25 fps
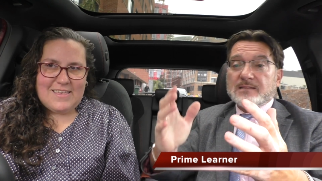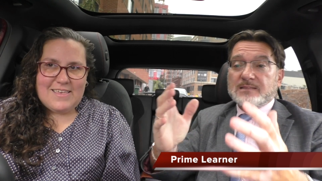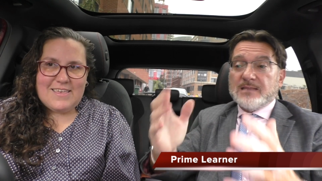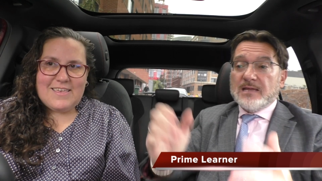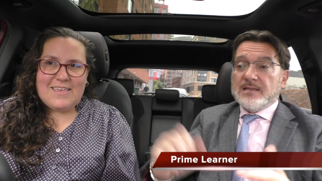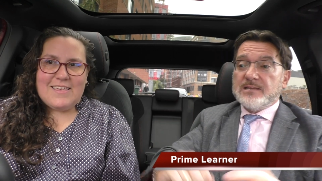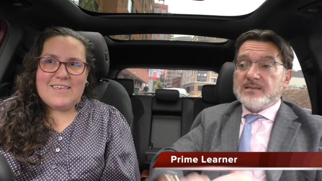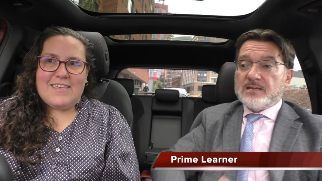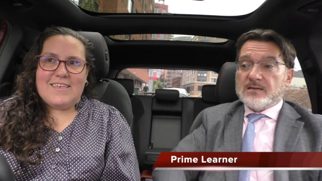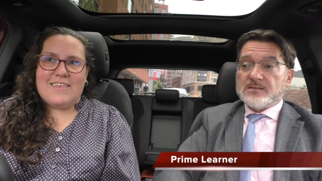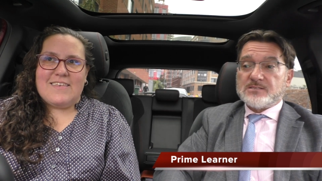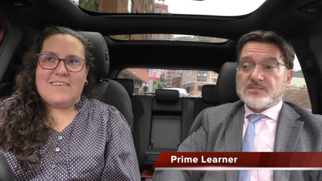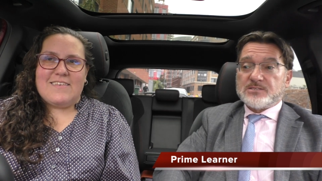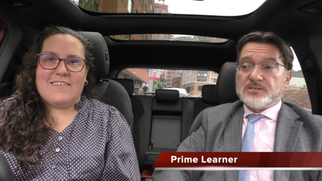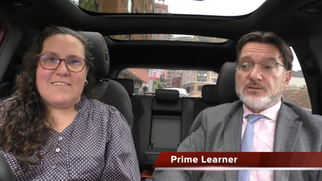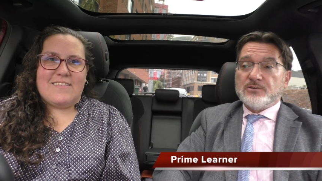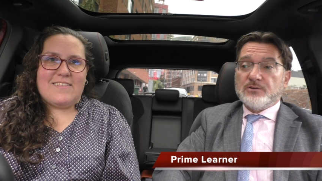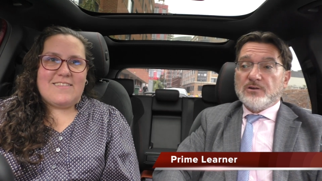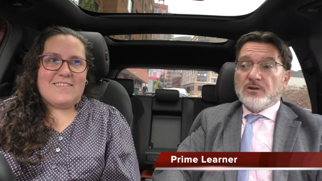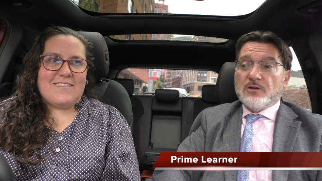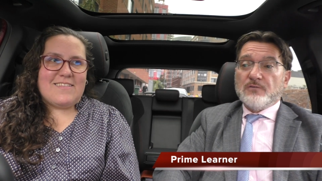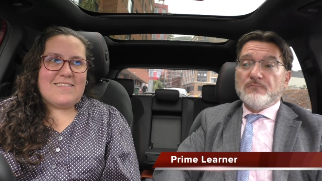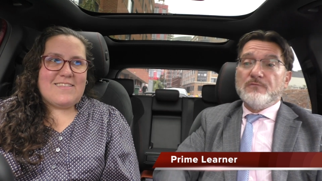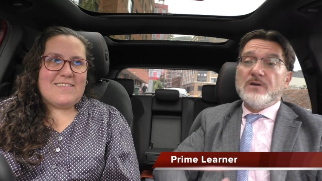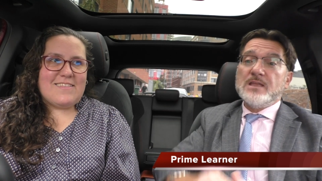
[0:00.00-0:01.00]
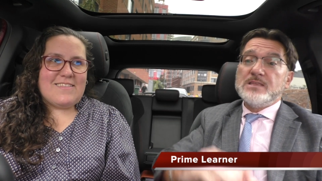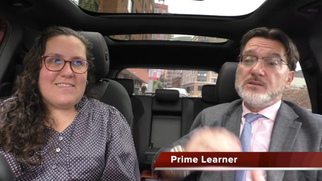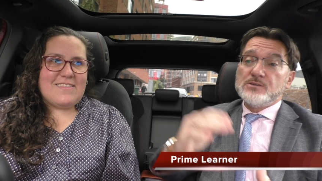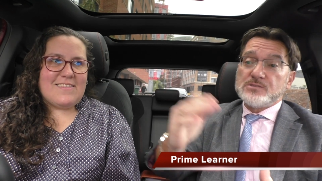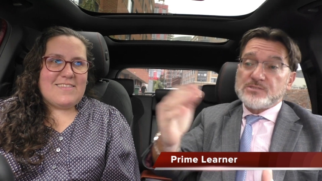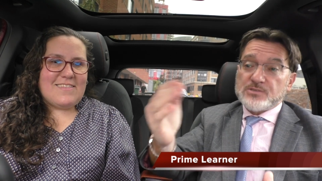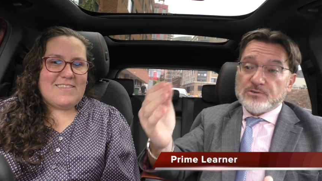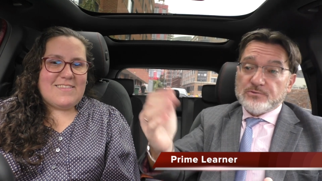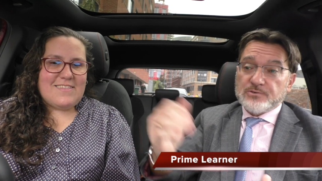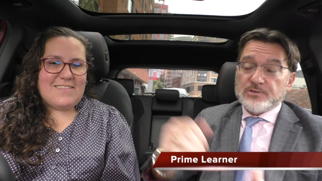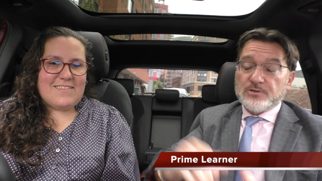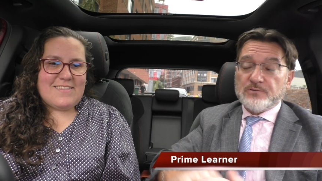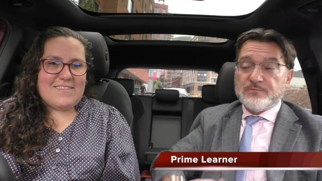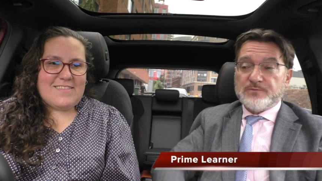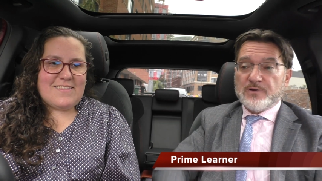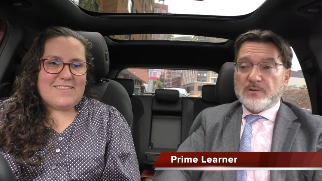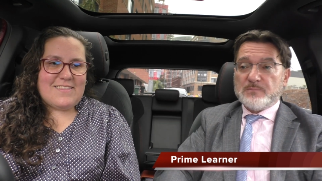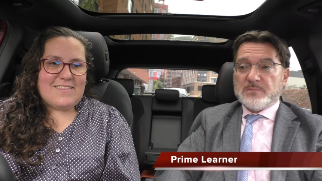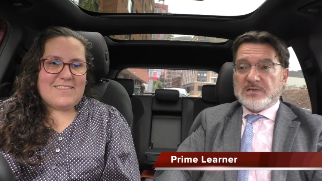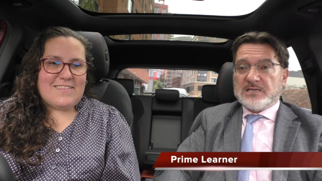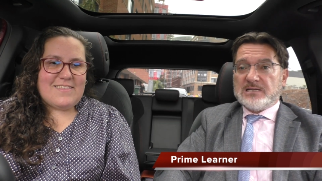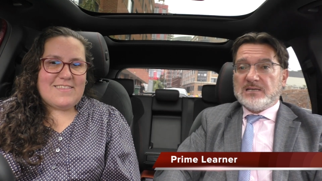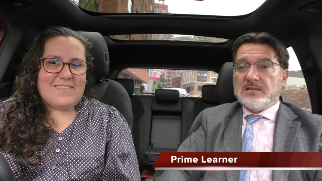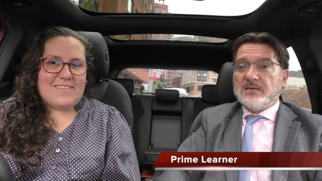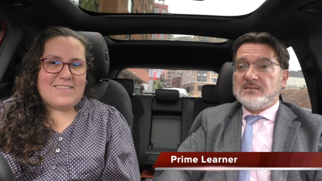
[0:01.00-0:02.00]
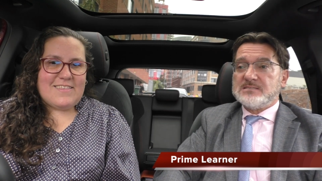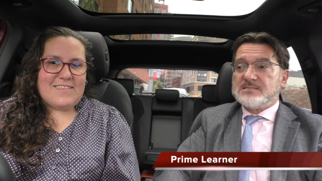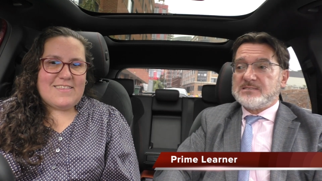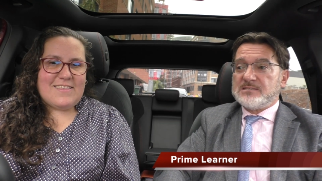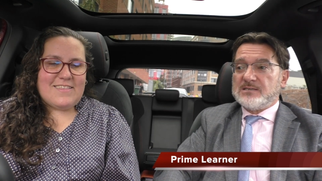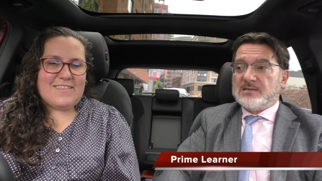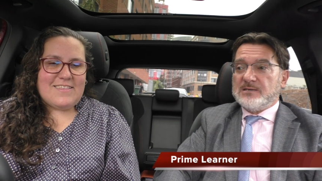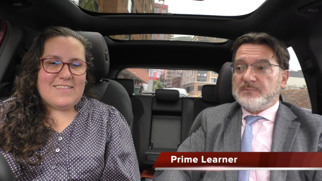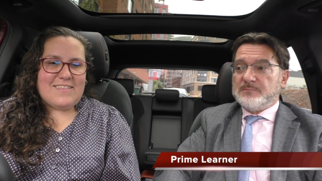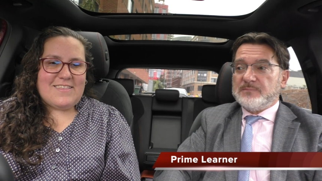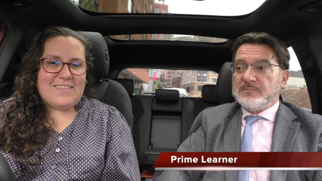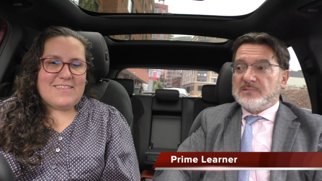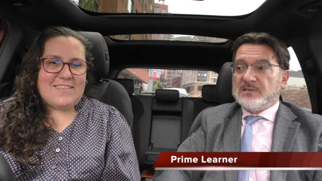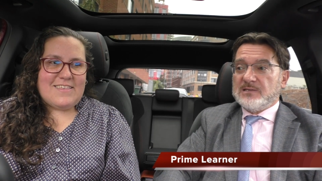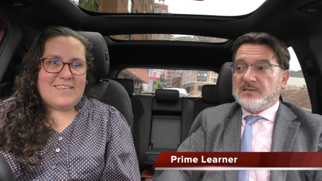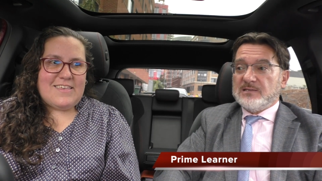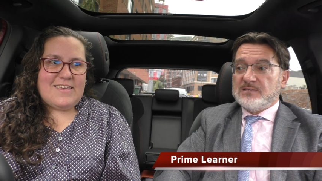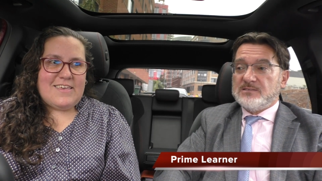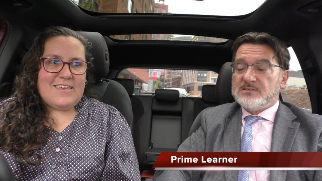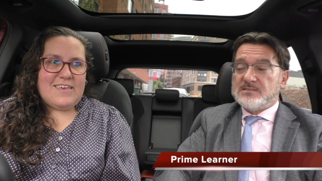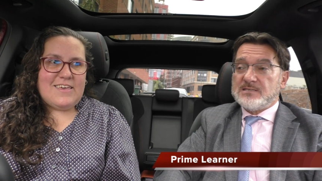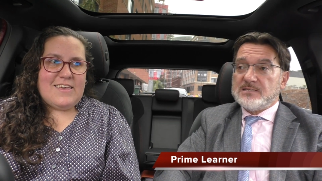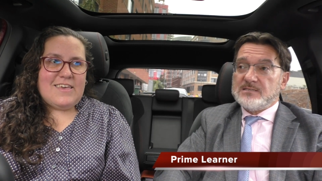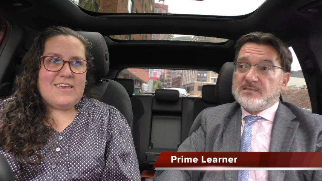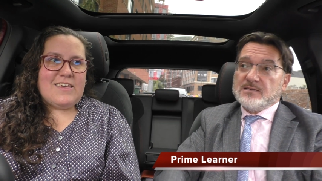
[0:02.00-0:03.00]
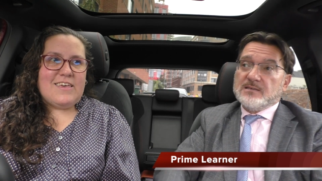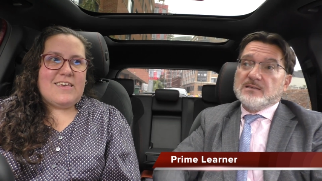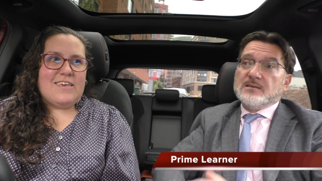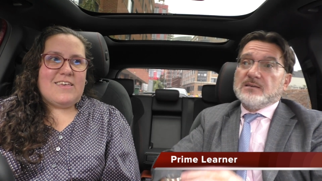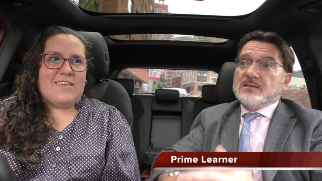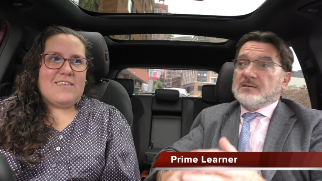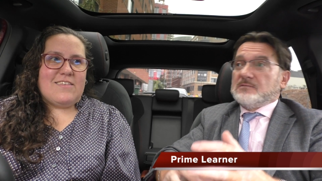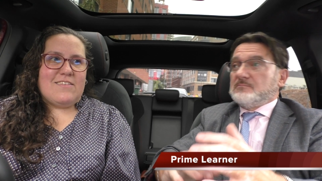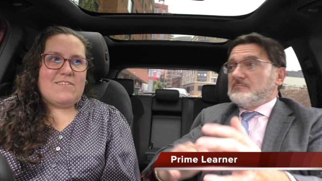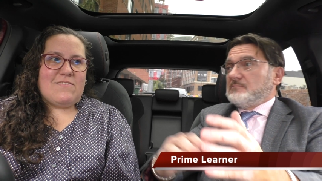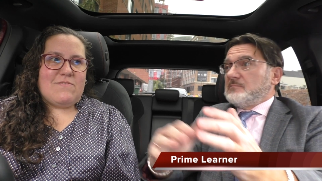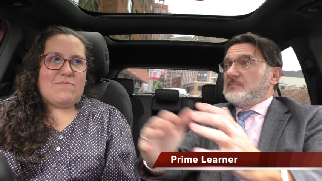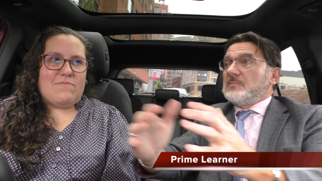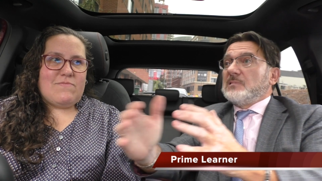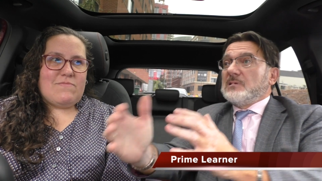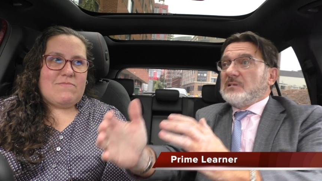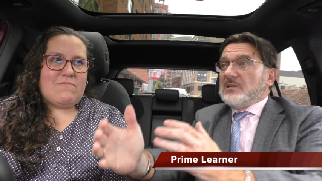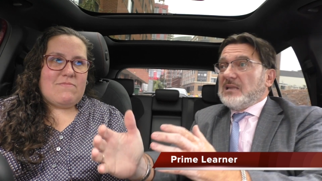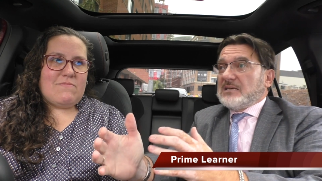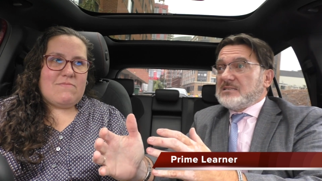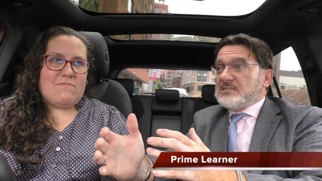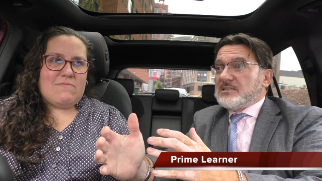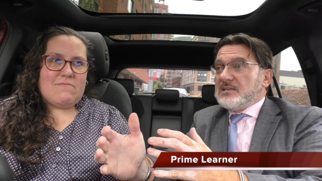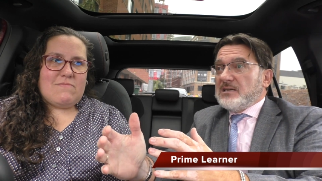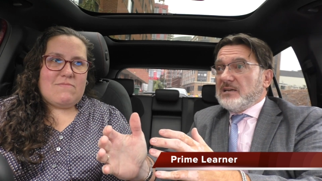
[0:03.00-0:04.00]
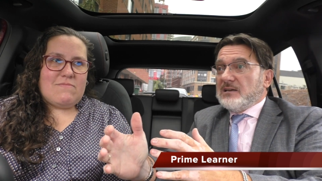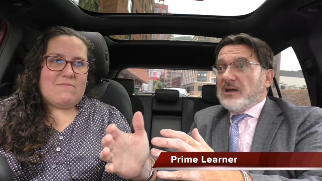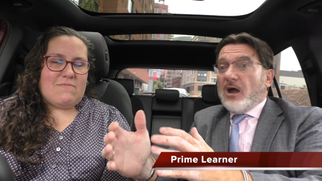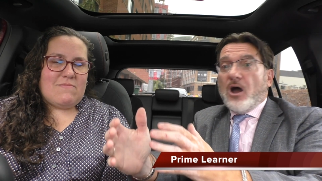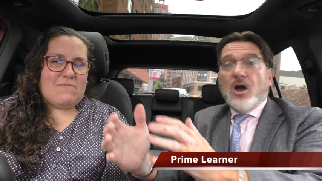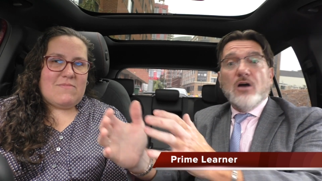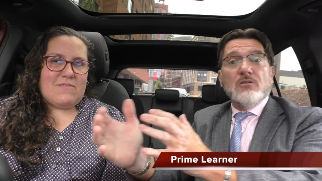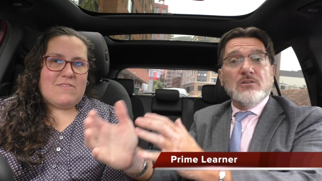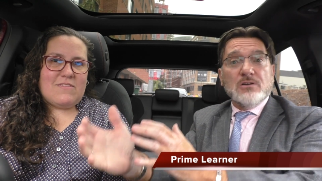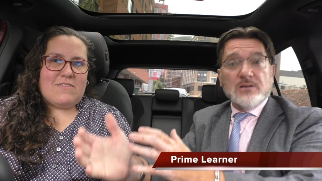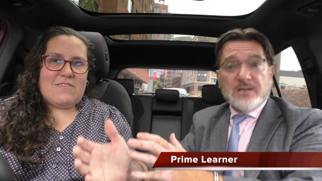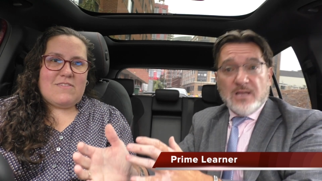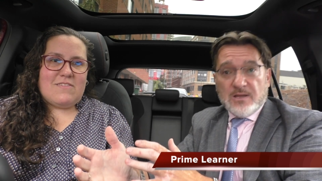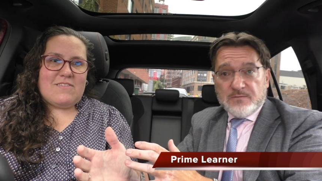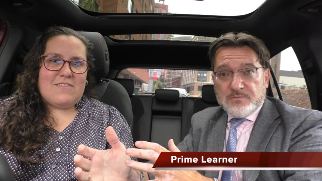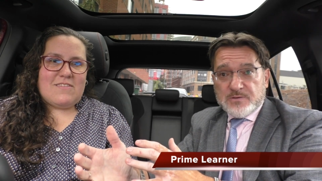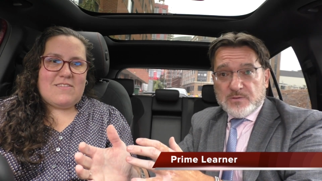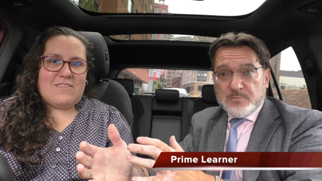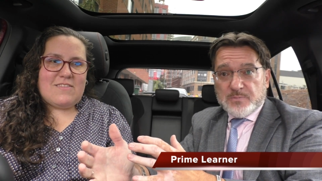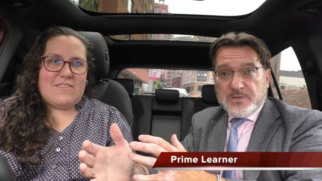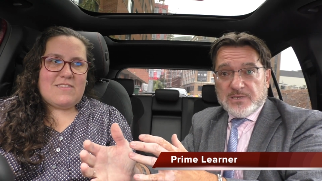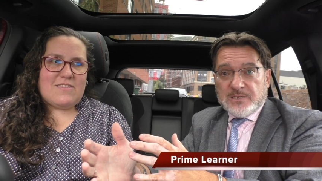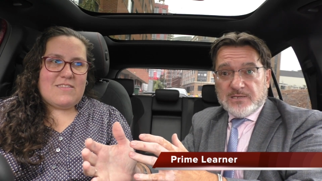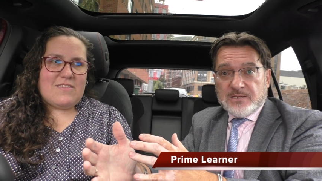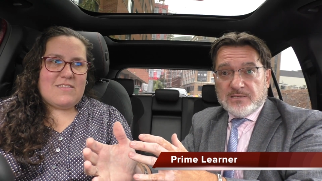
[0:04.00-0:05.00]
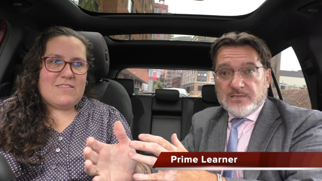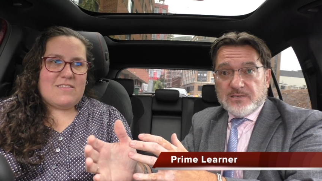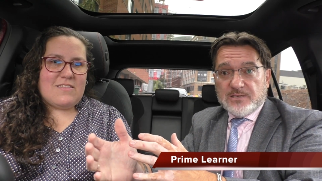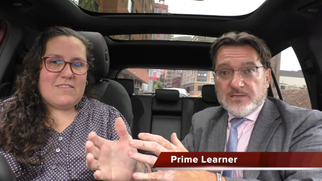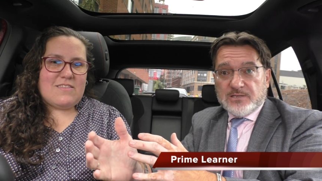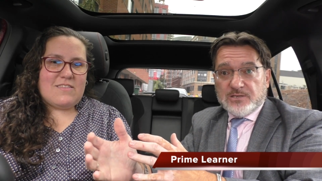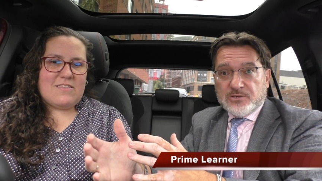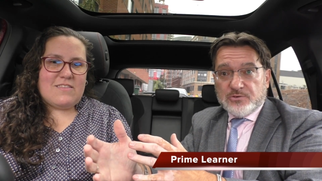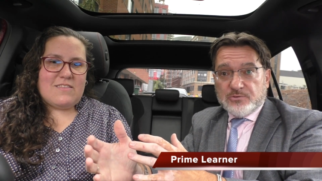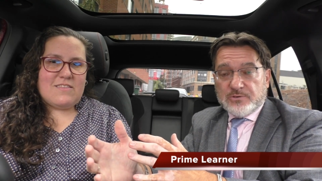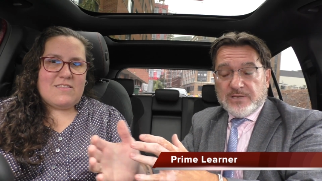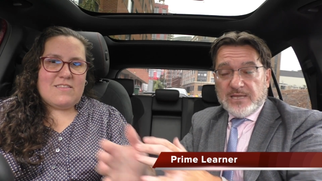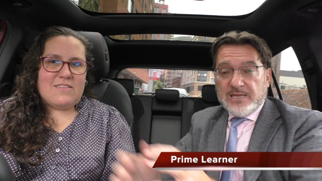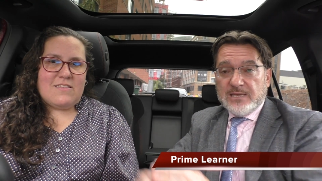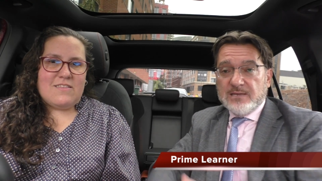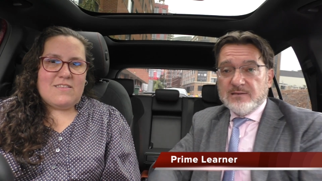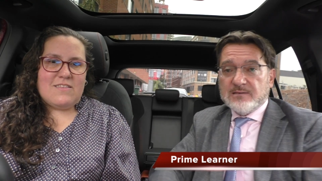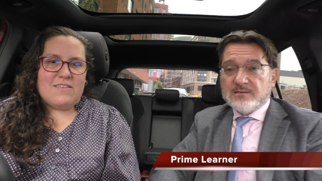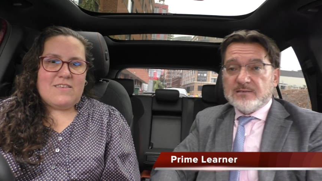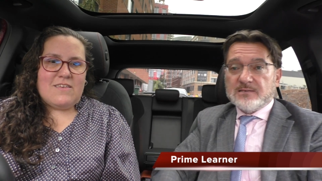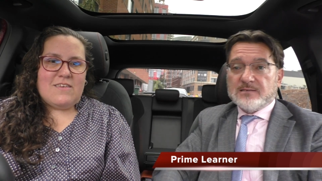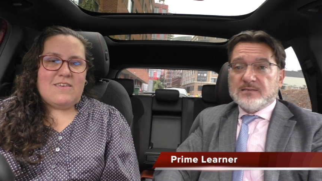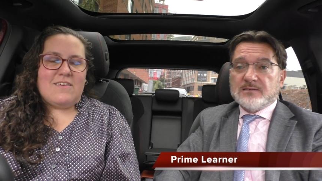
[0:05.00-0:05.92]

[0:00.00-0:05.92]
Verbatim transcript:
Speaker 1: Then he asked you when you saw your family last time. You said, last year. How long have you been in the UK?